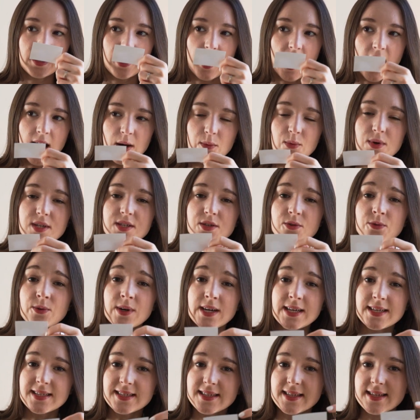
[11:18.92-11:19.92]
I was
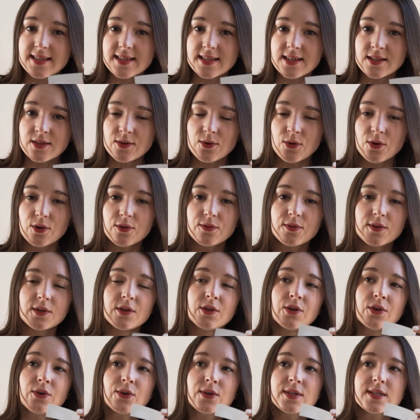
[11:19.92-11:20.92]
raised as an
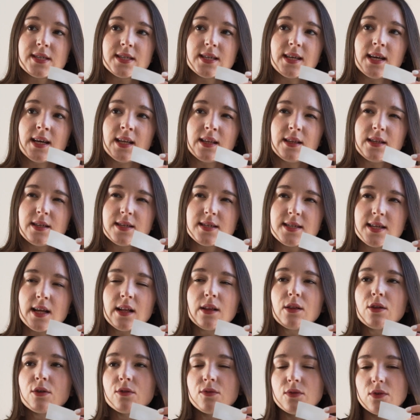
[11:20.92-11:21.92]
Orthodox and the
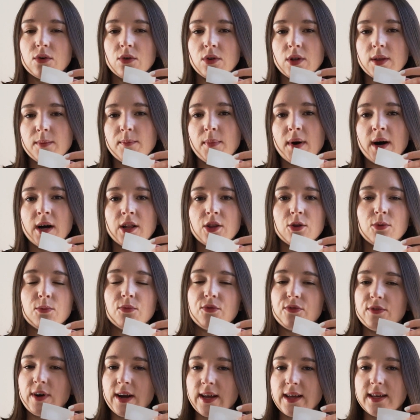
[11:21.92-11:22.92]
scent of olibanum,
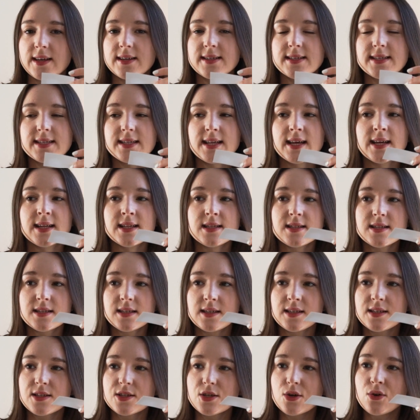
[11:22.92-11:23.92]
frankincense,
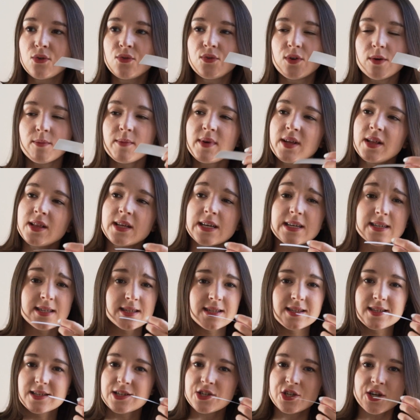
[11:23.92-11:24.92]
it's so familiar
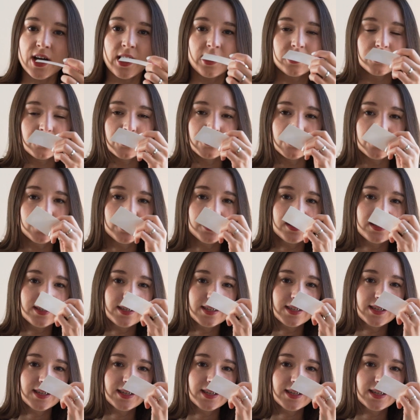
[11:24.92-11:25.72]
since childhood.